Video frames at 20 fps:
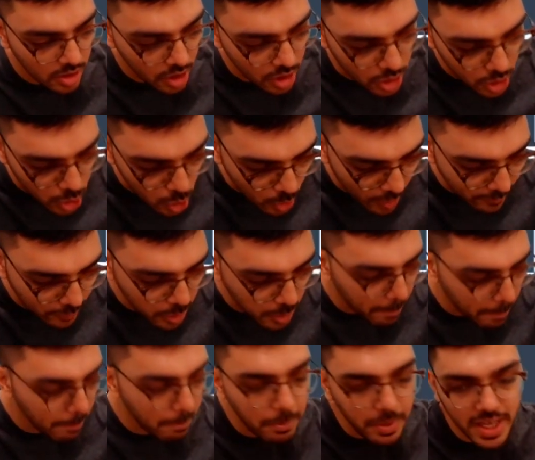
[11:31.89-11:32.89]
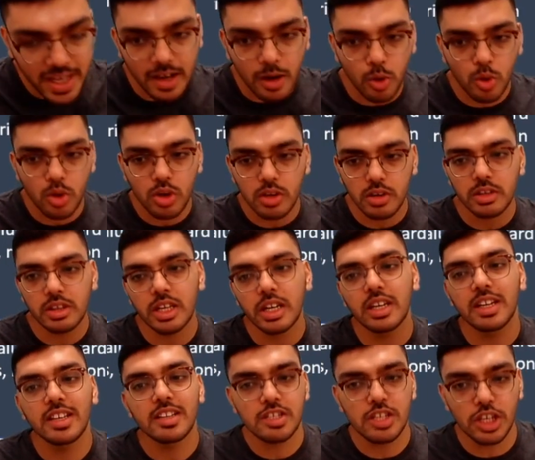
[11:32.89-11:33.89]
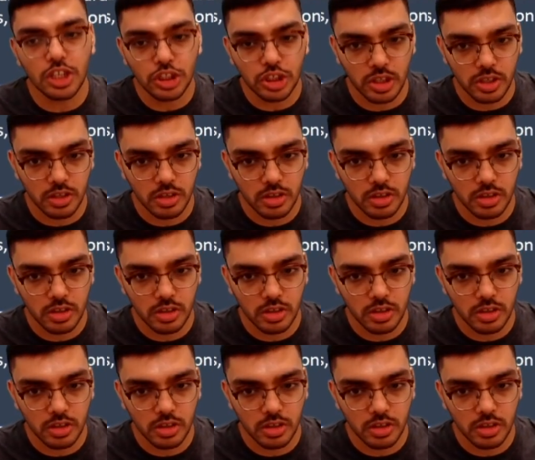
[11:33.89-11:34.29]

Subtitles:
You have to pick out the decision.